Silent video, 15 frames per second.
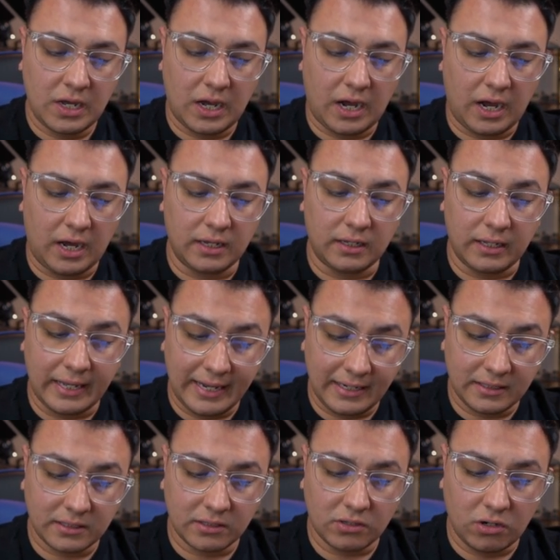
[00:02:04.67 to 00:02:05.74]

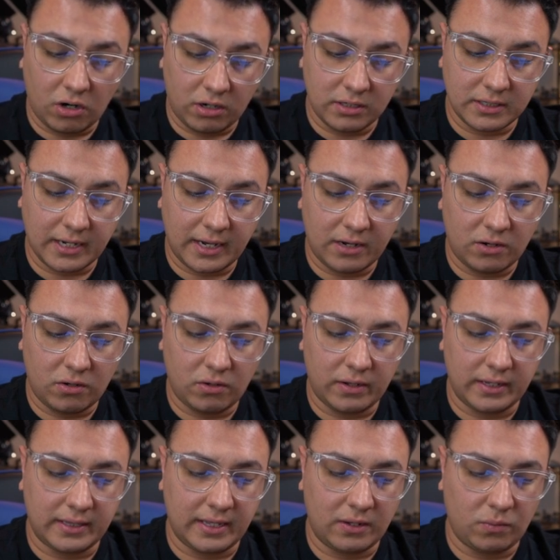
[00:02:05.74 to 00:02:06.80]
linked card title,
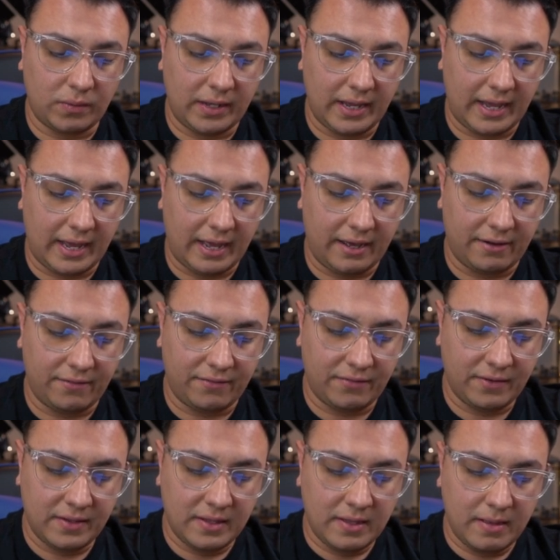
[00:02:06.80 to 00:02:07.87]
and then we have
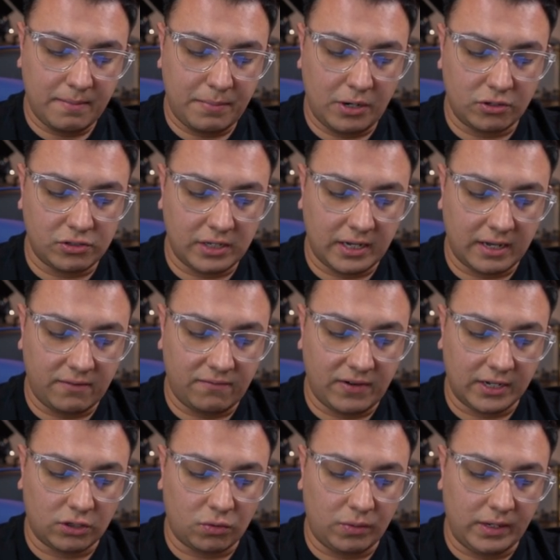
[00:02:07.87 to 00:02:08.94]
piercing and
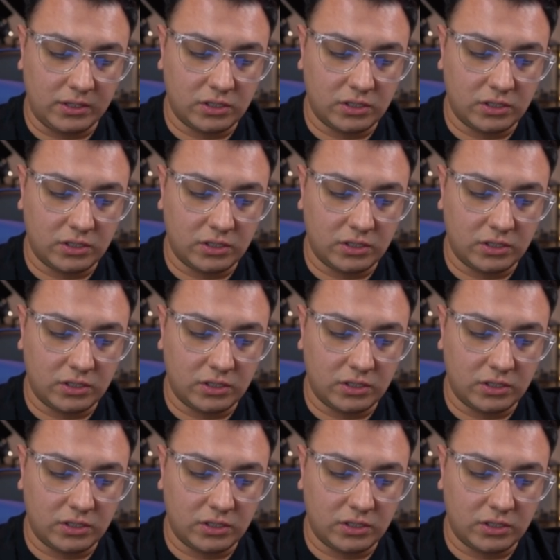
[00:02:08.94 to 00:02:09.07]
victory.